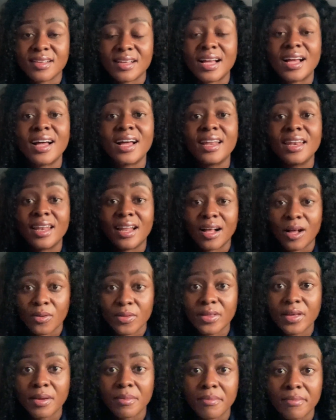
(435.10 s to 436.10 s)
Allow
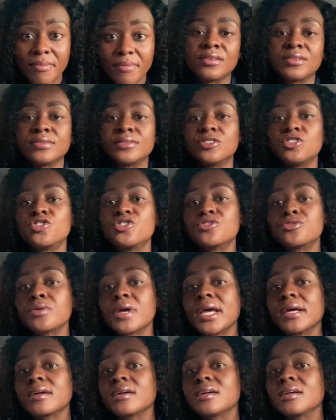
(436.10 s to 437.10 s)
them.
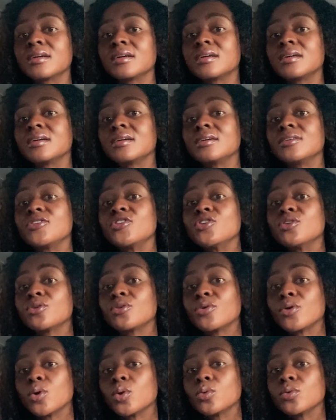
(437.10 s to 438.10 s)
Track your
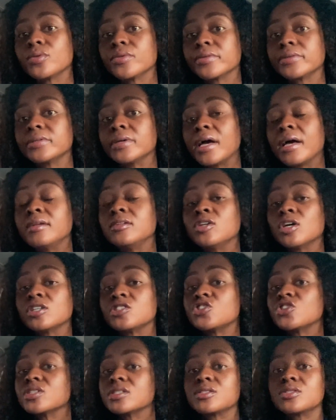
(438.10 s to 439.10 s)
growth and not
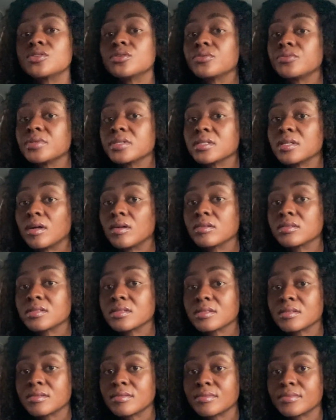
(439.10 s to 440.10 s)
just your
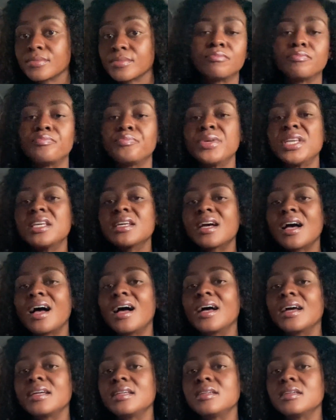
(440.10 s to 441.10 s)
results. Be
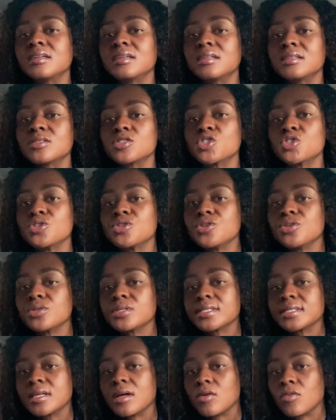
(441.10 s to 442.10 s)
kinder to
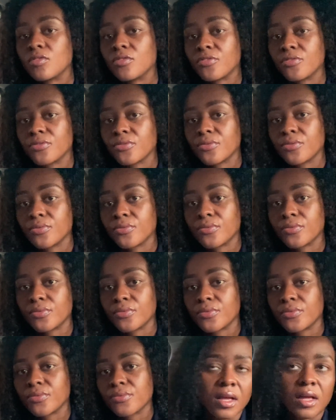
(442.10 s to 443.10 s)
yourself.
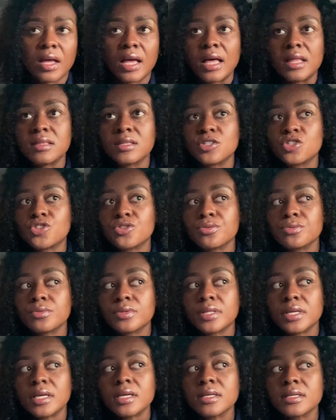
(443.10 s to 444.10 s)
And the truth
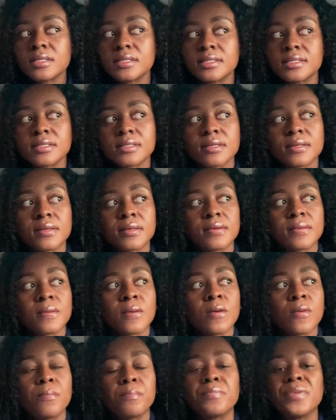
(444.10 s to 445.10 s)
is,
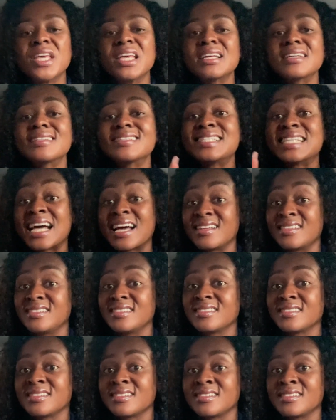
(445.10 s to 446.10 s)
being done
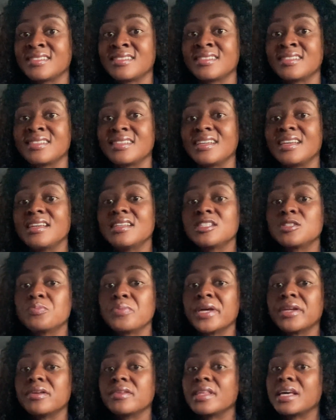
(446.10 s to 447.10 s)
is
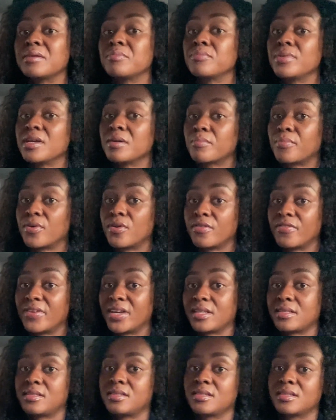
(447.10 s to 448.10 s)
better than being
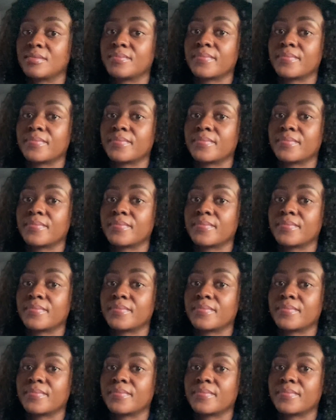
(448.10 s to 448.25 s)
perfect.